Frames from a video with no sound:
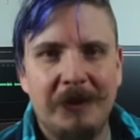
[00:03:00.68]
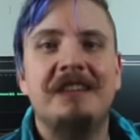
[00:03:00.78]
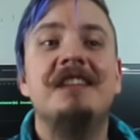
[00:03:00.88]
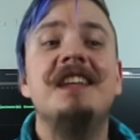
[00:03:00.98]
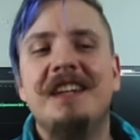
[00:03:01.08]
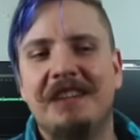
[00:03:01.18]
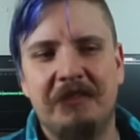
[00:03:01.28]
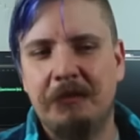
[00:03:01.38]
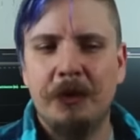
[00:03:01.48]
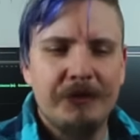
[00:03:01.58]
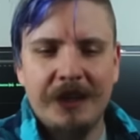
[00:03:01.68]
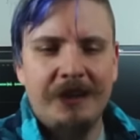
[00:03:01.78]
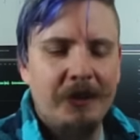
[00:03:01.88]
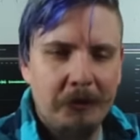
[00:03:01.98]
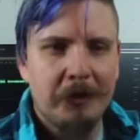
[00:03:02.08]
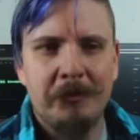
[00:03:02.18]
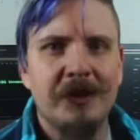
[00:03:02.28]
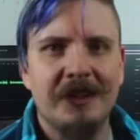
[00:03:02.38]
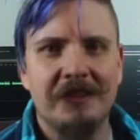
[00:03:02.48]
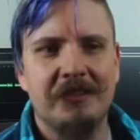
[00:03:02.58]
things, whatever the hell I want to put
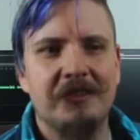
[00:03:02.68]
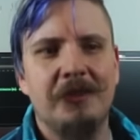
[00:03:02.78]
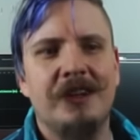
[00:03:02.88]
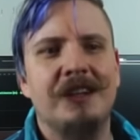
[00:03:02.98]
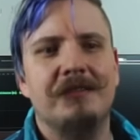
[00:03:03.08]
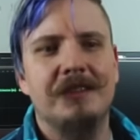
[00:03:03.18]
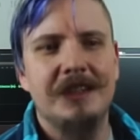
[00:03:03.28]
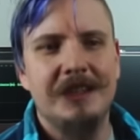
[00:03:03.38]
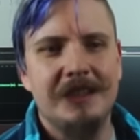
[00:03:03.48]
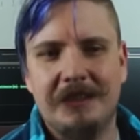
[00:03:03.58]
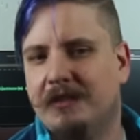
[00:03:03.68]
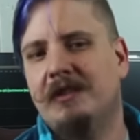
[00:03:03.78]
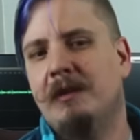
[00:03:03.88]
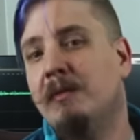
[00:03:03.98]
on this drive, because I